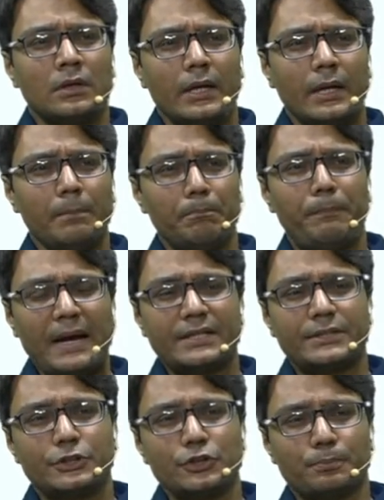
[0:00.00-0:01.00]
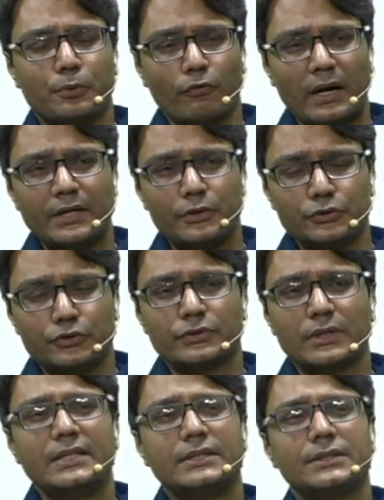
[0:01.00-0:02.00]
impact you provide to
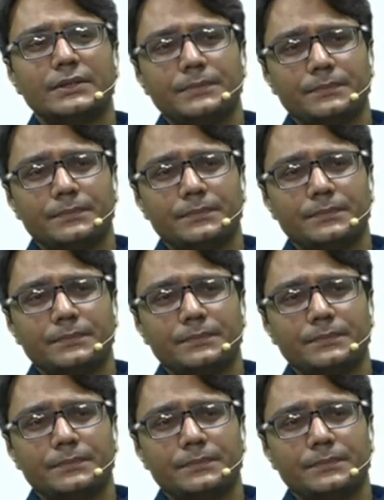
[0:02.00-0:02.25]
society,